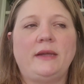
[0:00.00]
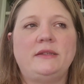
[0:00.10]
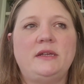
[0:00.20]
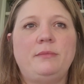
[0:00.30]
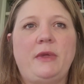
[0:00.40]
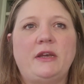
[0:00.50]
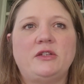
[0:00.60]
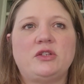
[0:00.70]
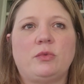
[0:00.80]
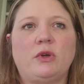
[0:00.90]

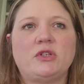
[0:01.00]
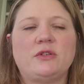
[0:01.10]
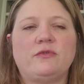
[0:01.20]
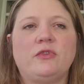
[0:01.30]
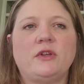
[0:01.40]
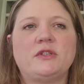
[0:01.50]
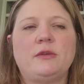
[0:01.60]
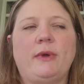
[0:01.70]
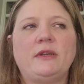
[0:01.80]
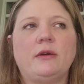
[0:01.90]
manage to watch some
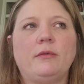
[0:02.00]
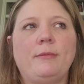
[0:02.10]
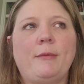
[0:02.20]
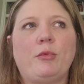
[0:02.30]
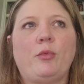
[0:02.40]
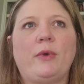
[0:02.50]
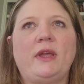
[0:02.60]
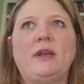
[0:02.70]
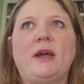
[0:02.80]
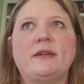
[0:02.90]
Flosstube. I don't remember
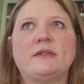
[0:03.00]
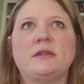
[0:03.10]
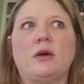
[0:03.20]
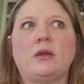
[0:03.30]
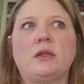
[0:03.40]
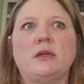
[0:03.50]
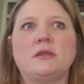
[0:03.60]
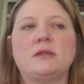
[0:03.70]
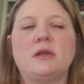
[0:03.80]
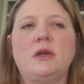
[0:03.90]
when I saw
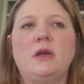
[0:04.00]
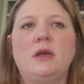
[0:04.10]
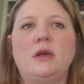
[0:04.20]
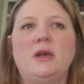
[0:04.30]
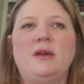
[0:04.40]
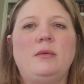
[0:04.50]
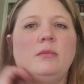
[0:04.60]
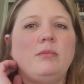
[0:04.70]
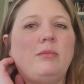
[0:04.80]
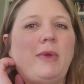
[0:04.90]
this.
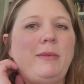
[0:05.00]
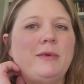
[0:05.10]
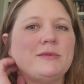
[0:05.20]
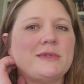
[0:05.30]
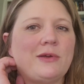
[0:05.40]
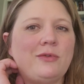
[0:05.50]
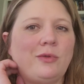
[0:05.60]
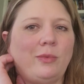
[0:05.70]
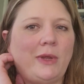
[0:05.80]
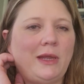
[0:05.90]
Maybe it was over
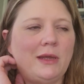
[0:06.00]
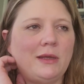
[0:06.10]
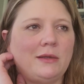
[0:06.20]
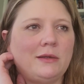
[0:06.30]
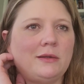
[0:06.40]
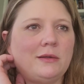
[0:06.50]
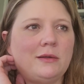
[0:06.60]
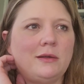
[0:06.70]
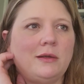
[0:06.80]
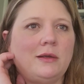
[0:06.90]
the weekend
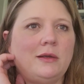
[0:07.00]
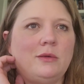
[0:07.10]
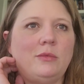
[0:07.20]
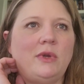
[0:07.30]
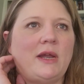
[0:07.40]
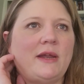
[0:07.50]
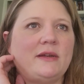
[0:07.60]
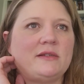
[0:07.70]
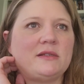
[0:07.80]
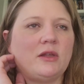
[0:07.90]
when I had
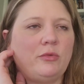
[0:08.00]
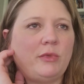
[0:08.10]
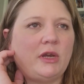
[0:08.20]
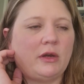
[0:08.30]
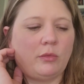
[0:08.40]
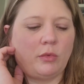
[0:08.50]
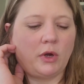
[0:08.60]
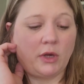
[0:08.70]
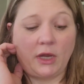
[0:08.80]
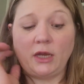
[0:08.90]
a slow minute at
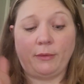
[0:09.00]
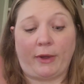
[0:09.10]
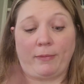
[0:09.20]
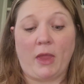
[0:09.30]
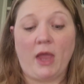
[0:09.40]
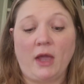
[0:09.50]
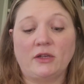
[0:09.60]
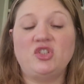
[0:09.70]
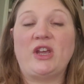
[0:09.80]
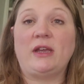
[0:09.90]
work. Anyway,
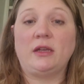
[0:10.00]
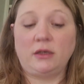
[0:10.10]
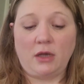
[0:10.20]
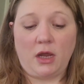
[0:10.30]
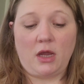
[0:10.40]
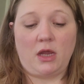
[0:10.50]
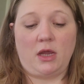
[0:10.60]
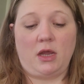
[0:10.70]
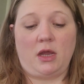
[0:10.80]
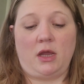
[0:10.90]
Jan
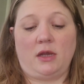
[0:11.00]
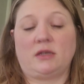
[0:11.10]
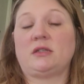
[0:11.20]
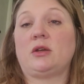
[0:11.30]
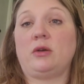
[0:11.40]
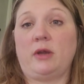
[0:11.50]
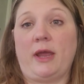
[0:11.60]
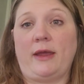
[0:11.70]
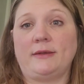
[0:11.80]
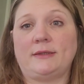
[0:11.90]
Hicks
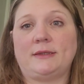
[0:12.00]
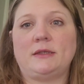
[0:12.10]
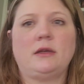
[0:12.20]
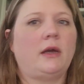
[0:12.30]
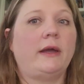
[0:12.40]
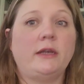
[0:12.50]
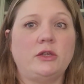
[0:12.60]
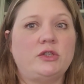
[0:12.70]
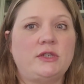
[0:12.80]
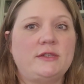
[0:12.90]
creates. I know
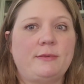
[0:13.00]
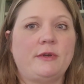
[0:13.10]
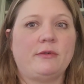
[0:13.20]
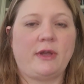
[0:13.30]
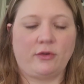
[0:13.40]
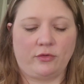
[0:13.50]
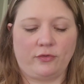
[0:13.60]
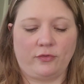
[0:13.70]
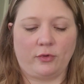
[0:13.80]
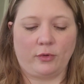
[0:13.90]
she's been around
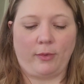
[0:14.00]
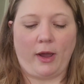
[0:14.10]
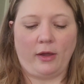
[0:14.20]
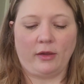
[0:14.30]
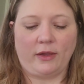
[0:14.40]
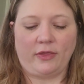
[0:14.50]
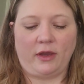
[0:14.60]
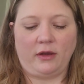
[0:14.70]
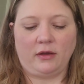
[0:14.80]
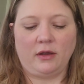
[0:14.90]
for a while, I
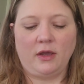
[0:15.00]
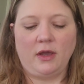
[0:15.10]
think.